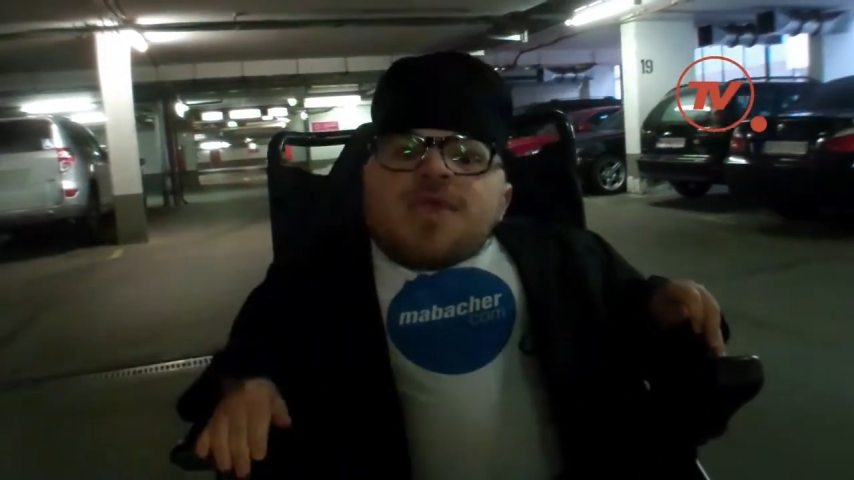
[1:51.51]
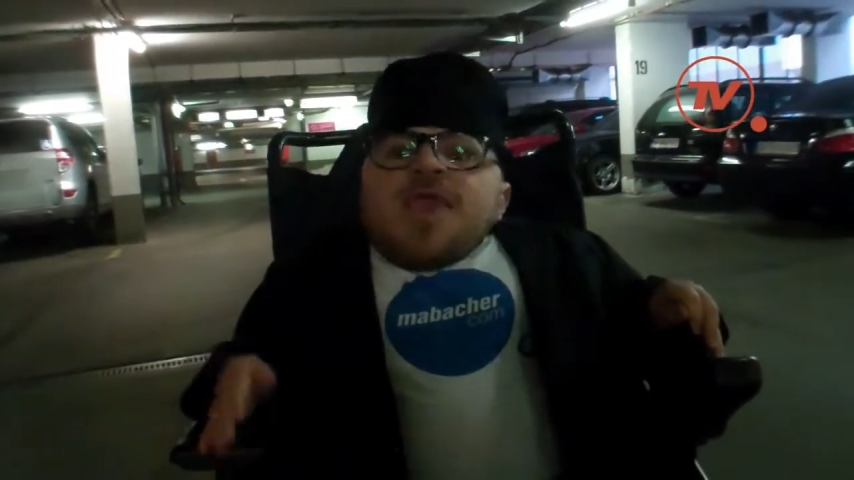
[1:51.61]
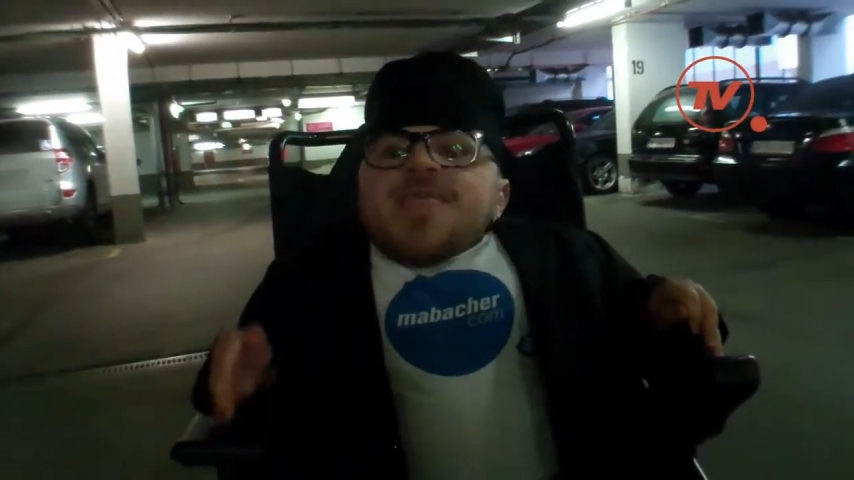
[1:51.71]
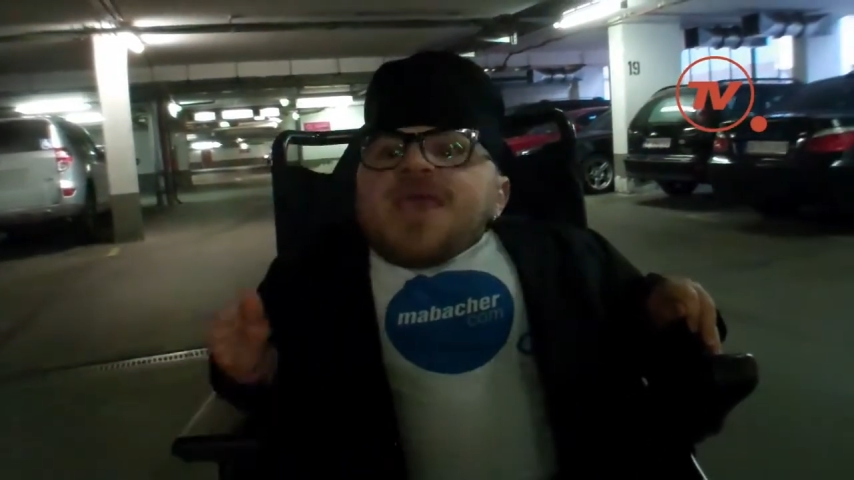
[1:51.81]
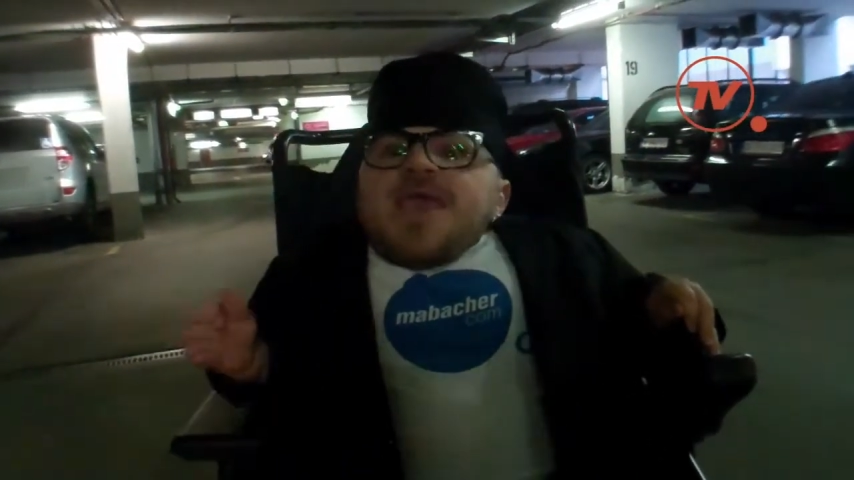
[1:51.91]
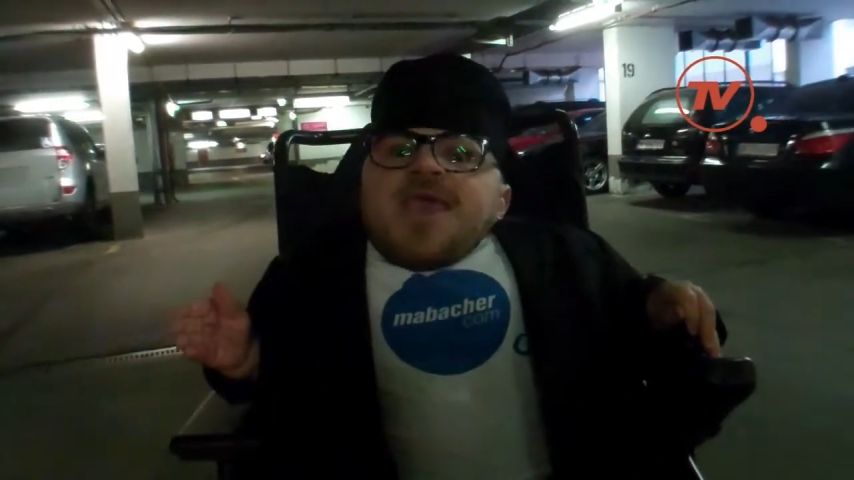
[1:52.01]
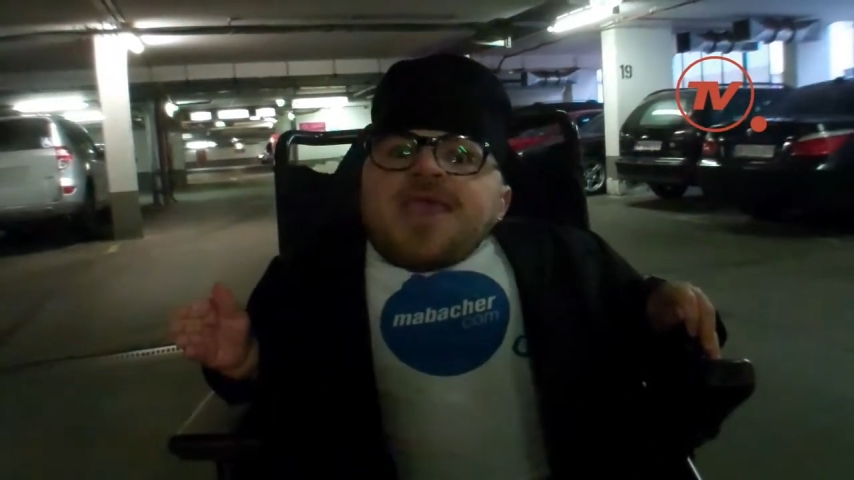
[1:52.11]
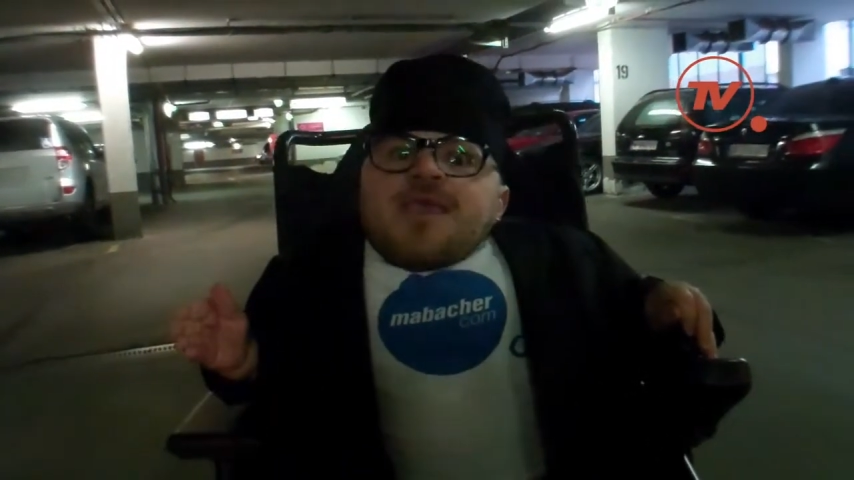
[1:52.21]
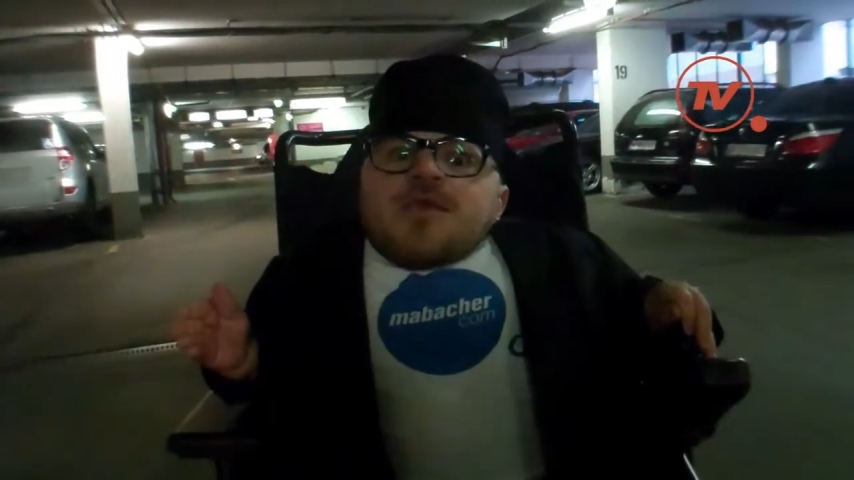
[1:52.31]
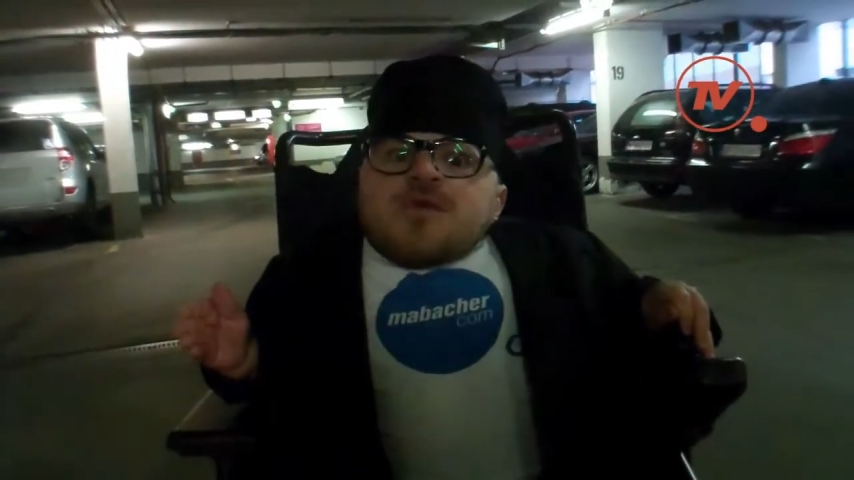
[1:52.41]
And
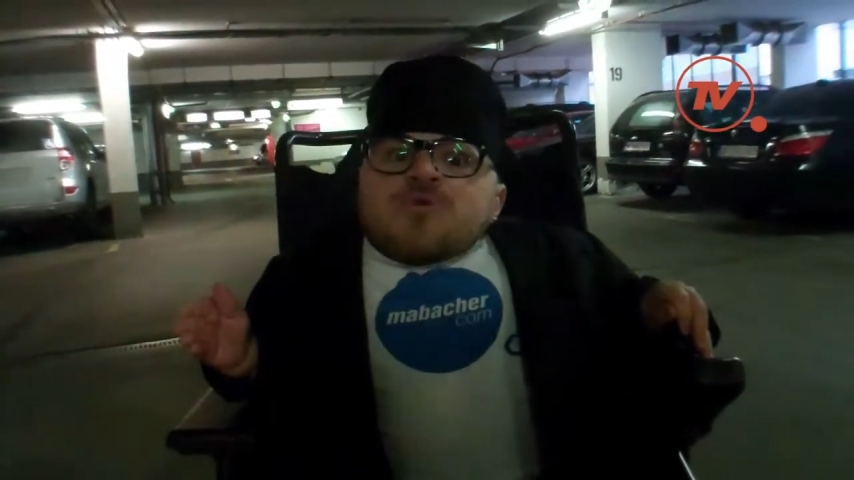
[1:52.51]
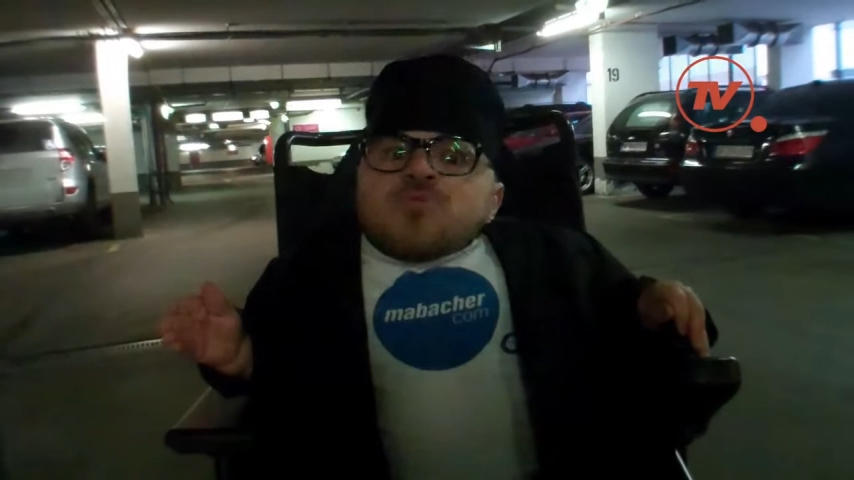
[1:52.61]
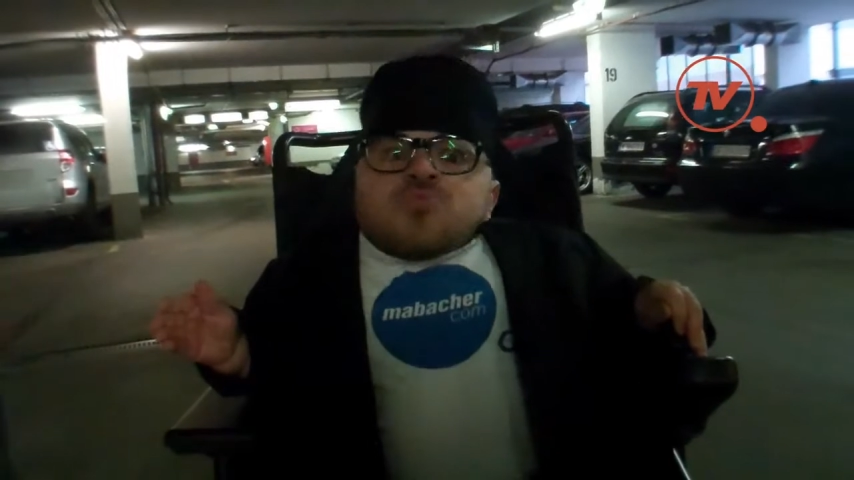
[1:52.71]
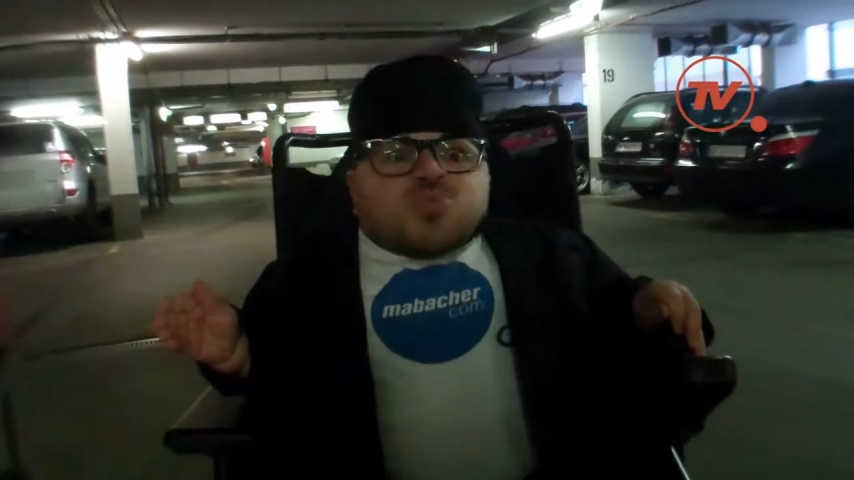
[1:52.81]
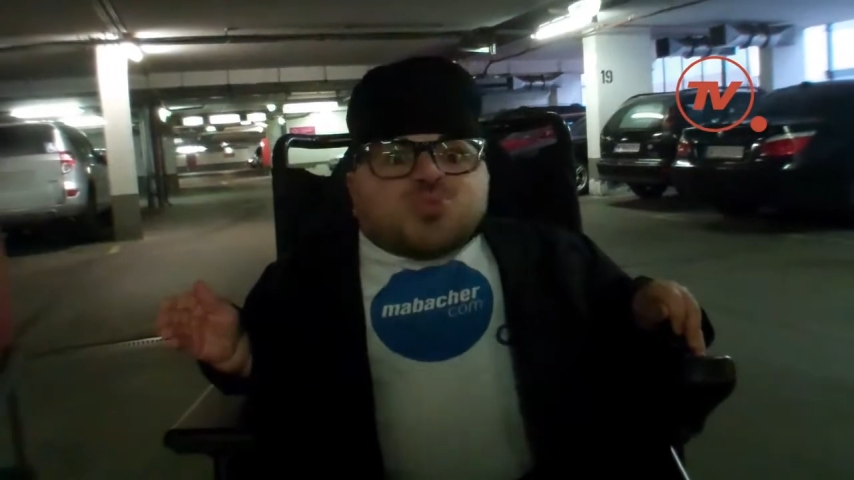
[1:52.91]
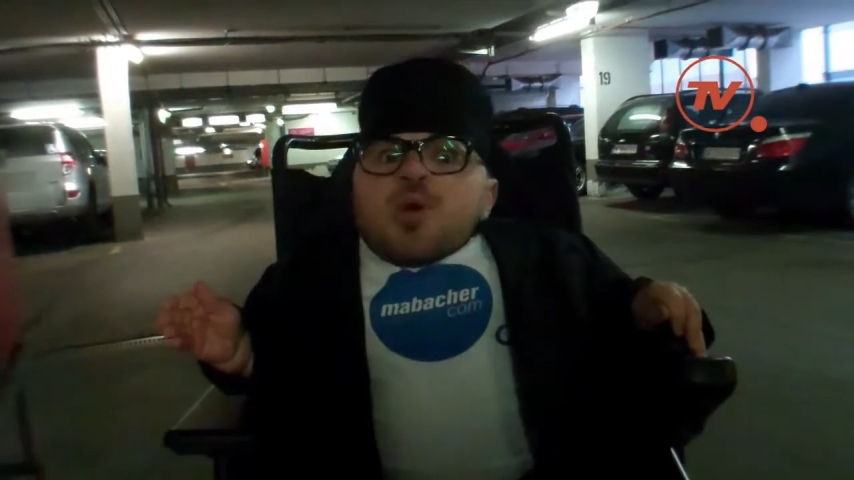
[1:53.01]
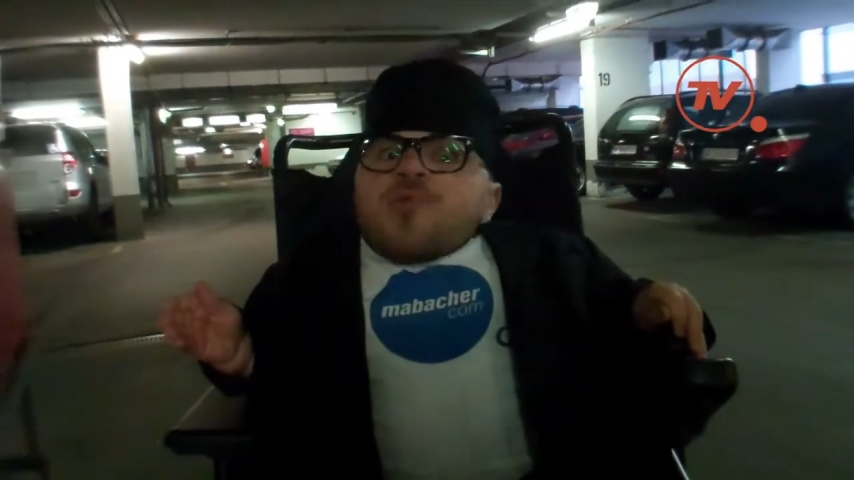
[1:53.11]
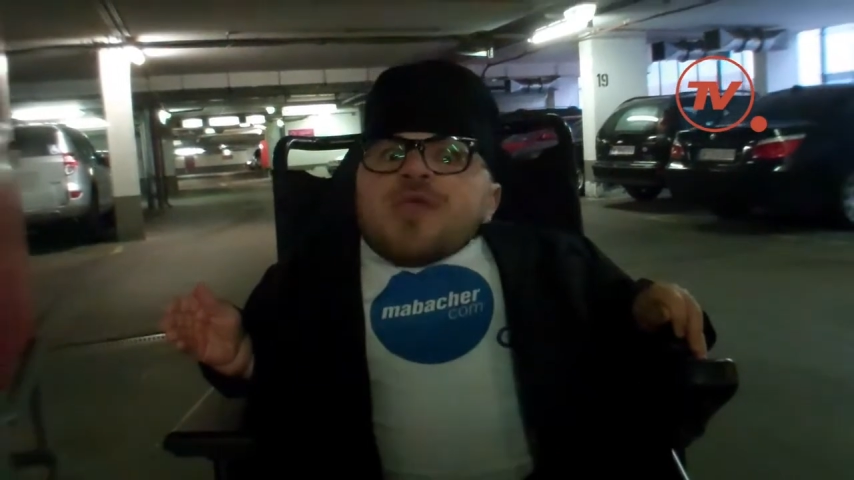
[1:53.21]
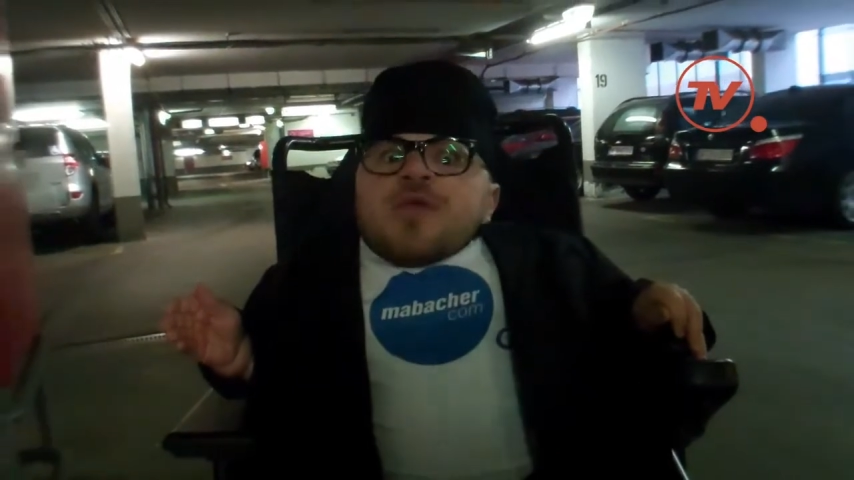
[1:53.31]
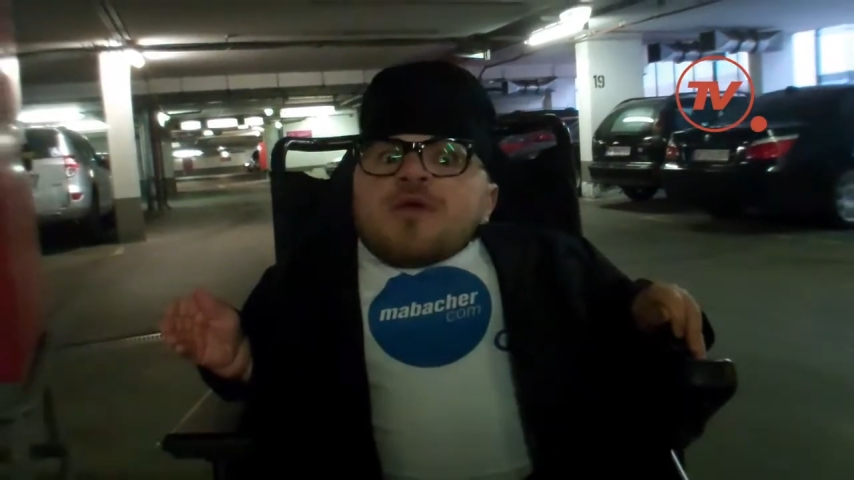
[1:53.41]
hey,
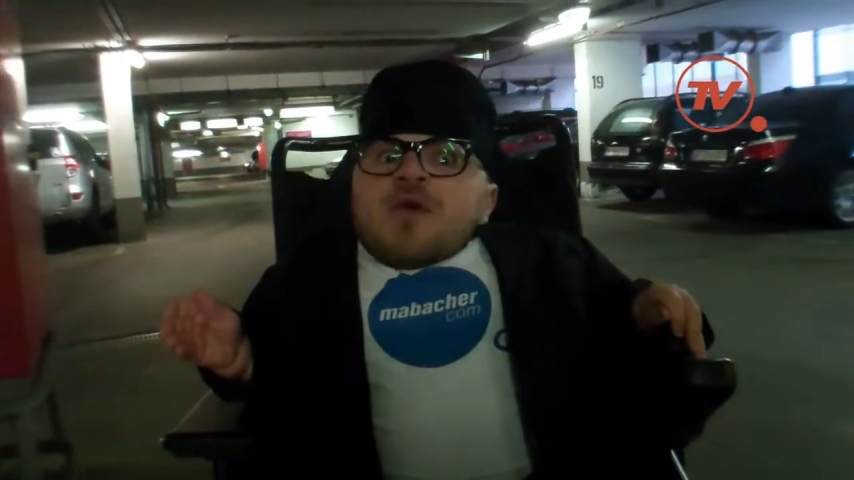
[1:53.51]
sorry,